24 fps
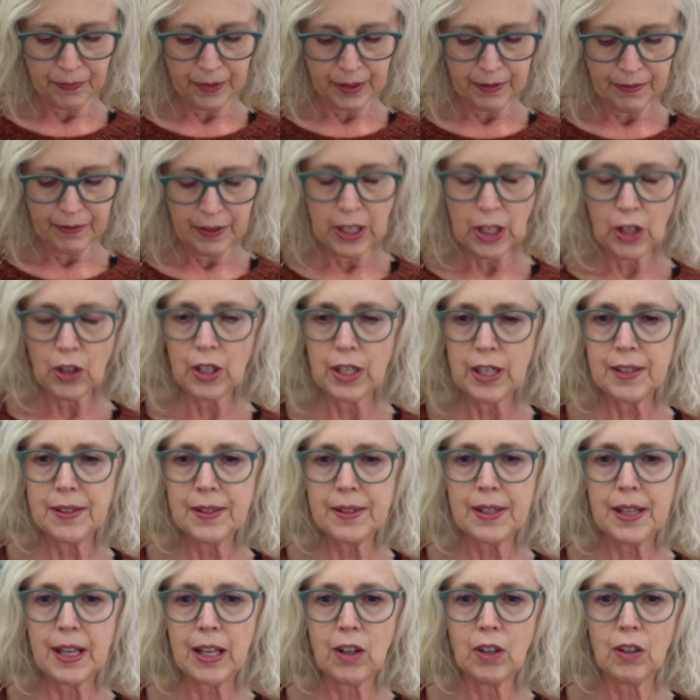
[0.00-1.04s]
fingering
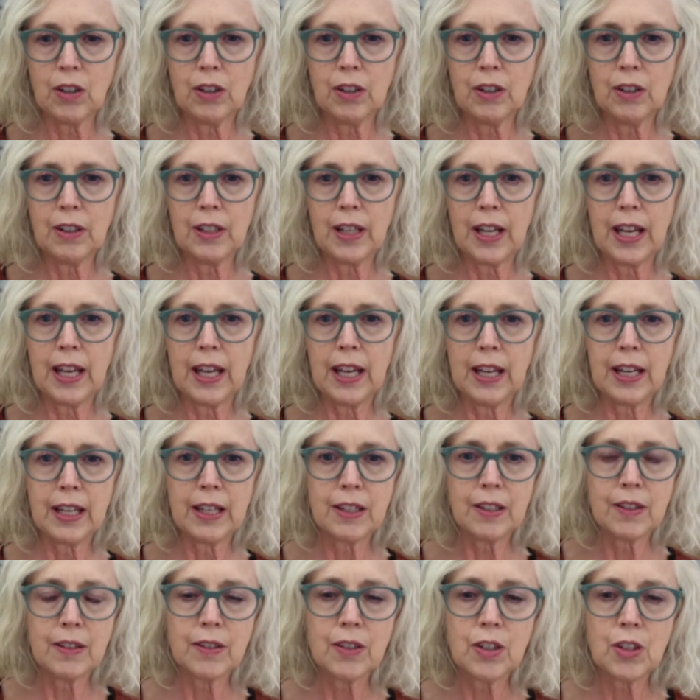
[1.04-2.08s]
single
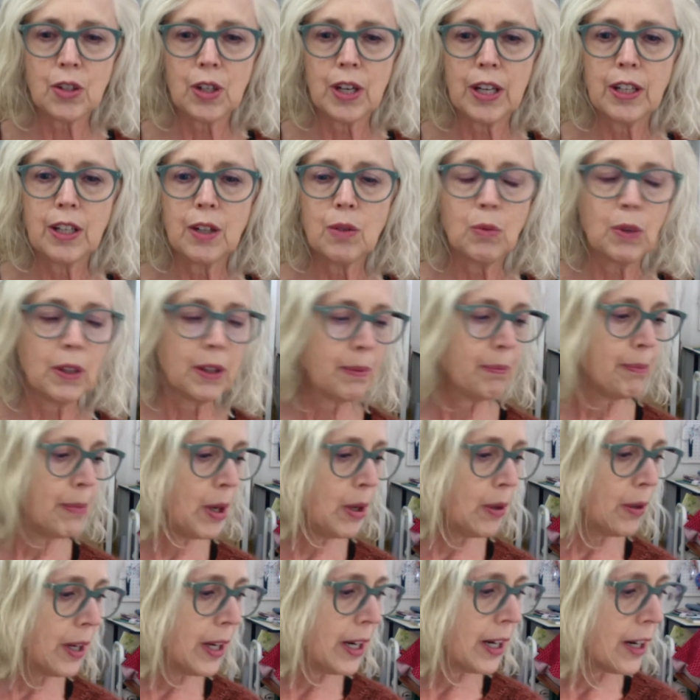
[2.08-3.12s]
and stranded with
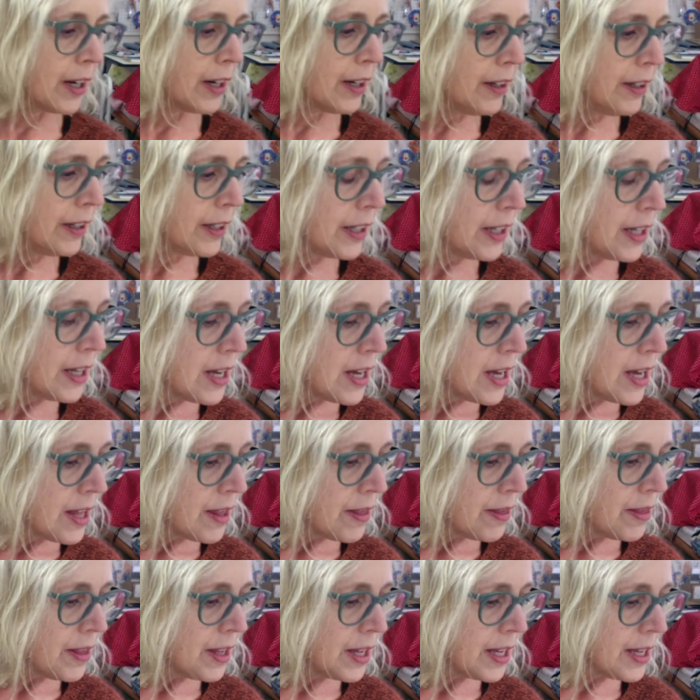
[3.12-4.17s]
mohair.
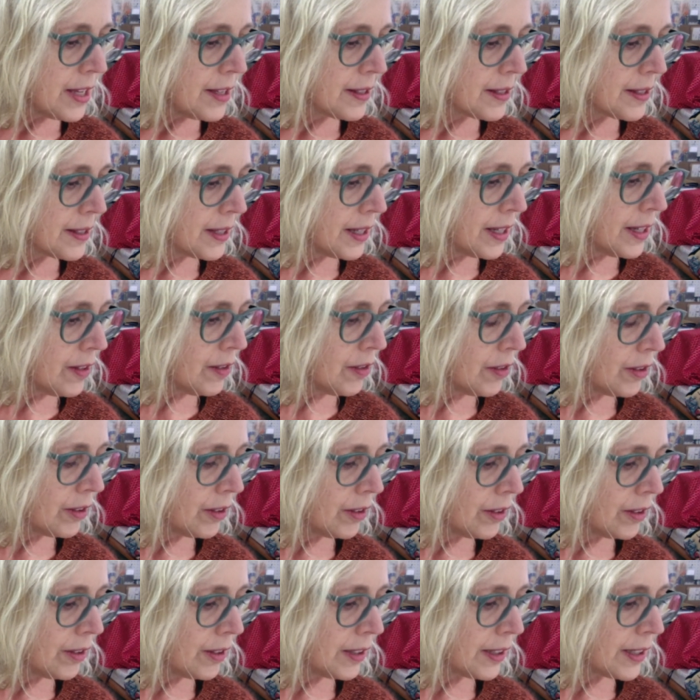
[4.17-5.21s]
The
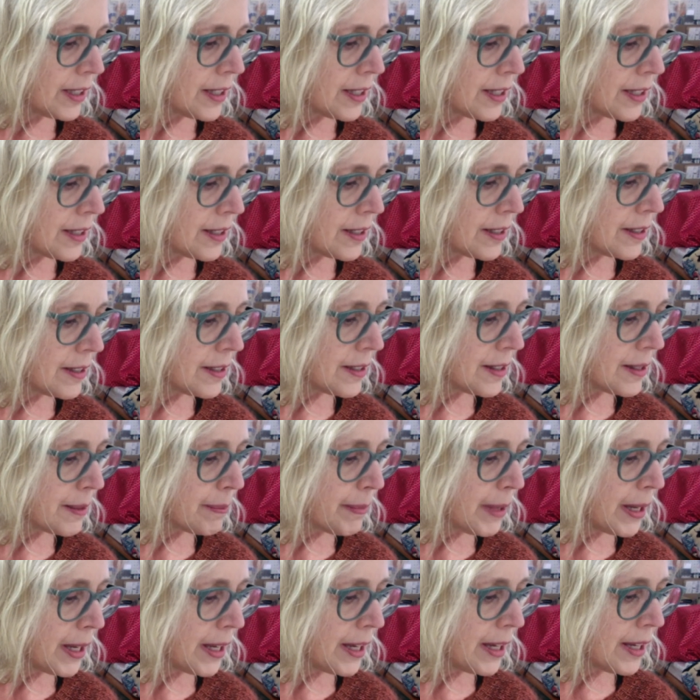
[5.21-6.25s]
single
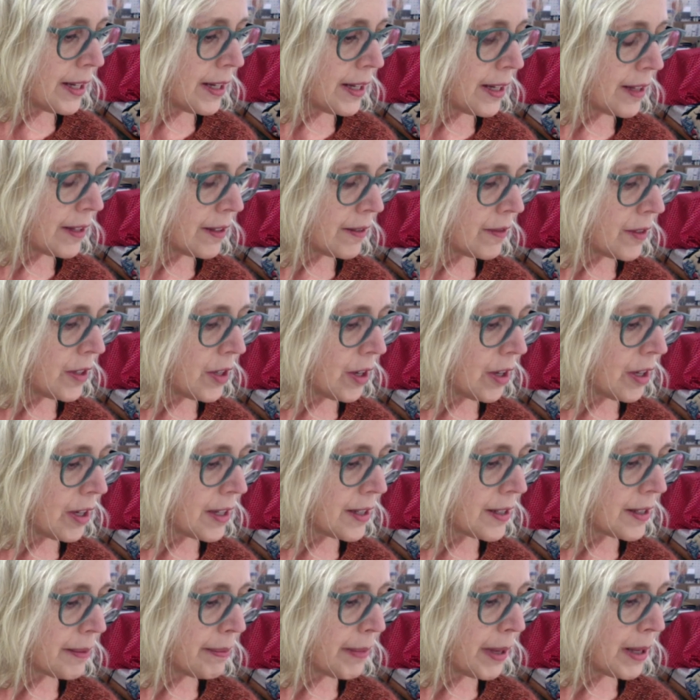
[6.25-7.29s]
yarn
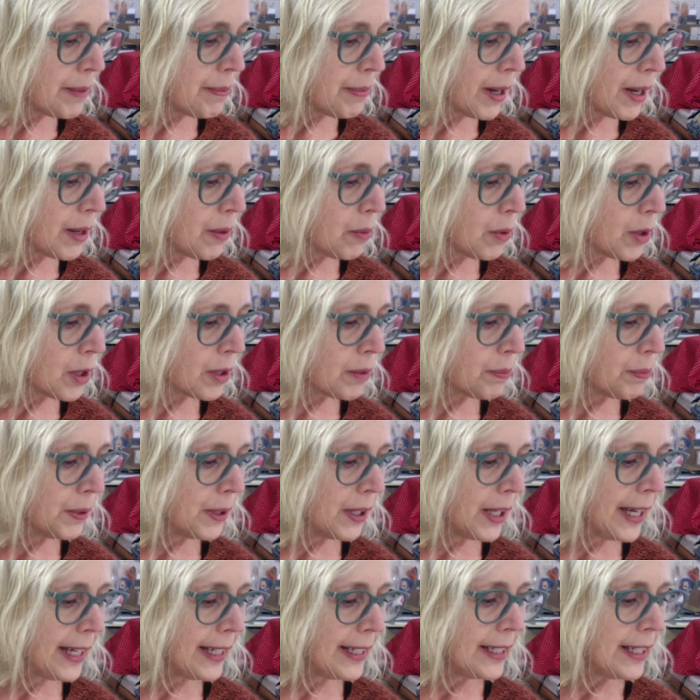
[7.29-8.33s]
is made by Work
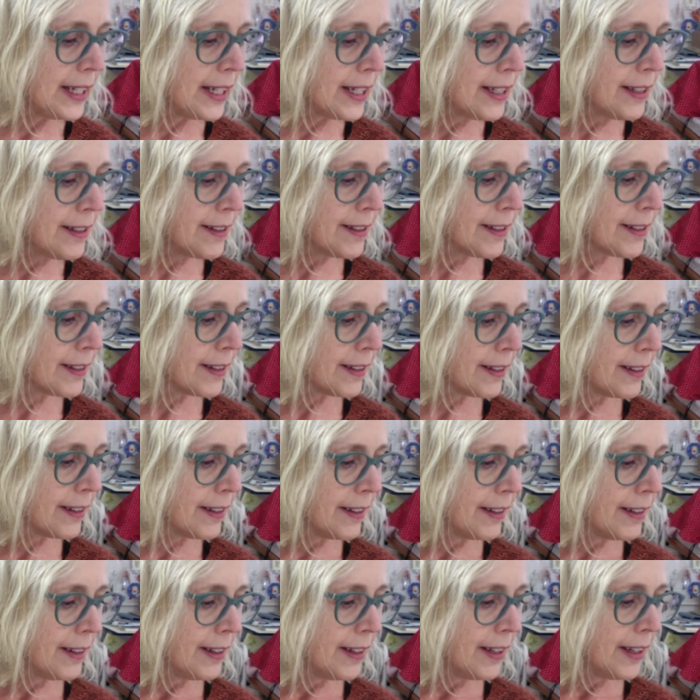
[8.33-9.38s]
Play Knit,
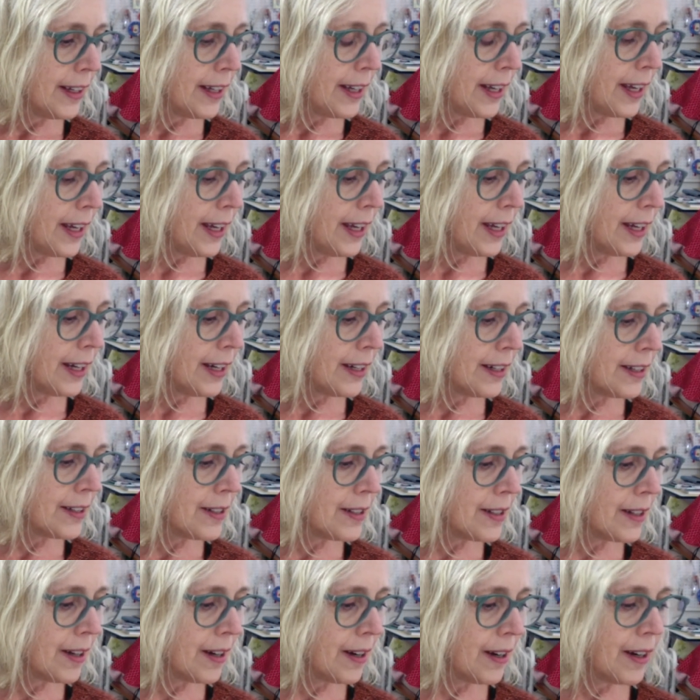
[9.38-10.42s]
and
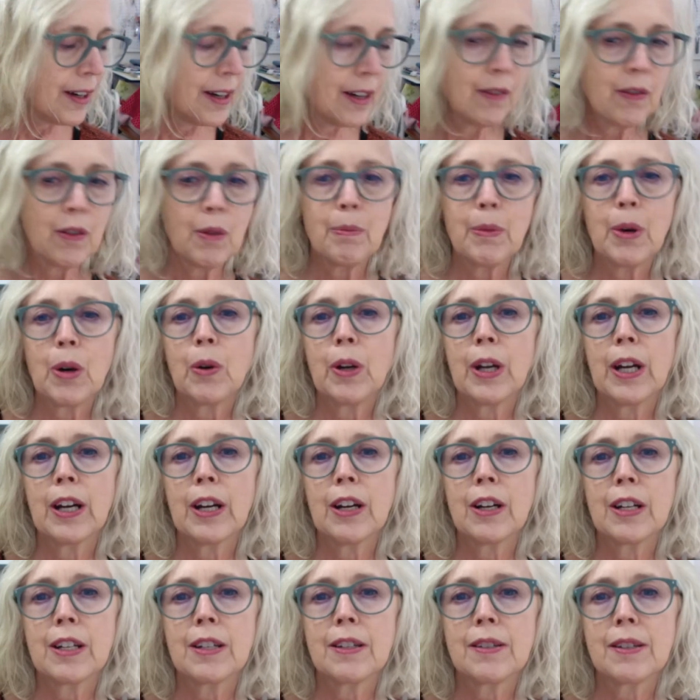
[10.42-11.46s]
the
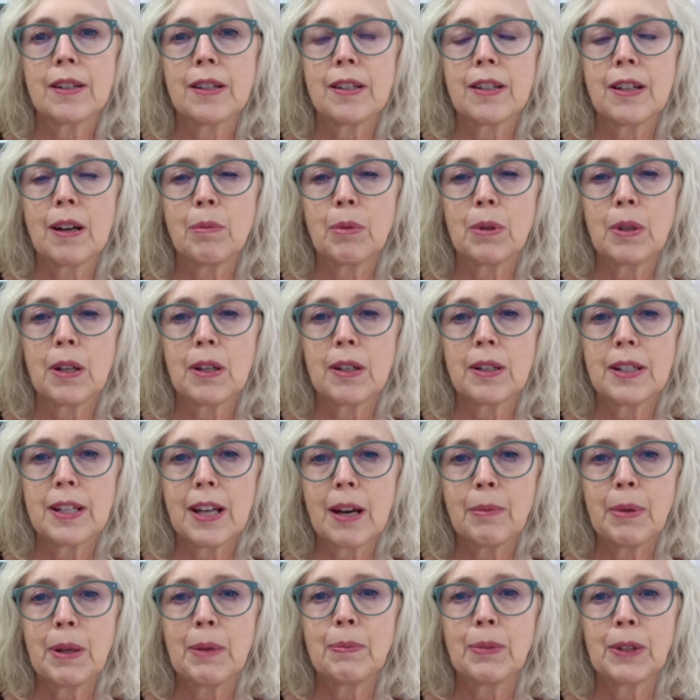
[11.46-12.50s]
mohair is a
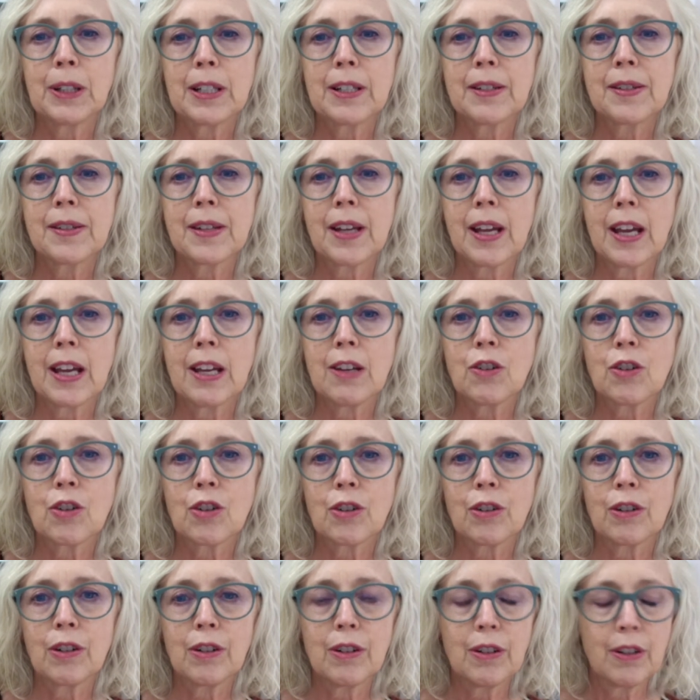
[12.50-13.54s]
Debbie Bliss
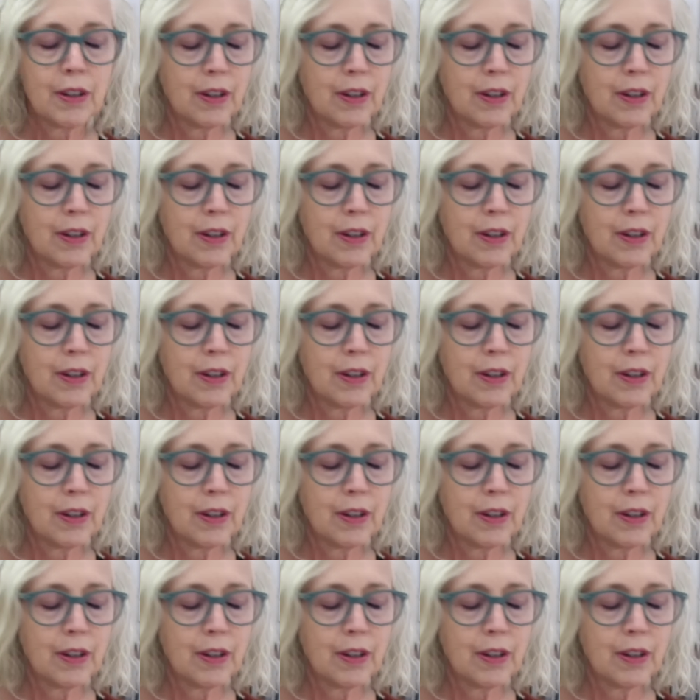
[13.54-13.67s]
Angel